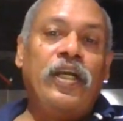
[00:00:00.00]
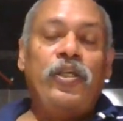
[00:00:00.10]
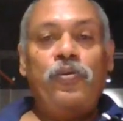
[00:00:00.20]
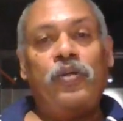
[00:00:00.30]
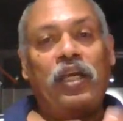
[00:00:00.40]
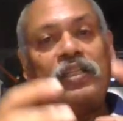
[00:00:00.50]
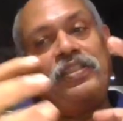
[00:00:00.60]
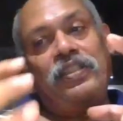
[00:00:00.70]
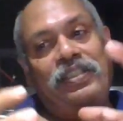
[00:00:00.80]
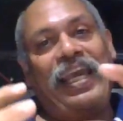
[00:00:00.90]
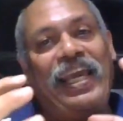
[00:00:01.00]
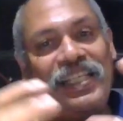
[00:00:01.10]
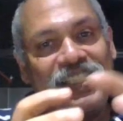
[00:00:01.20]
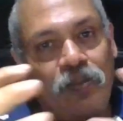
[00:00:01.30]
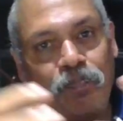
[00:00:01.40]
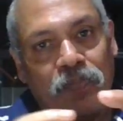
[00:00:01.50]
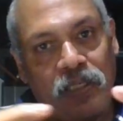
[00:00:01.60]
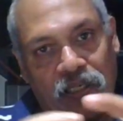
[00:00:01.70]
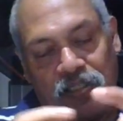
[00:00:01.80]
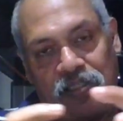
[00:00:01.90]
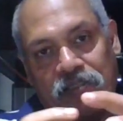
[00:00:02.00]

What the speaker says: you can just assemble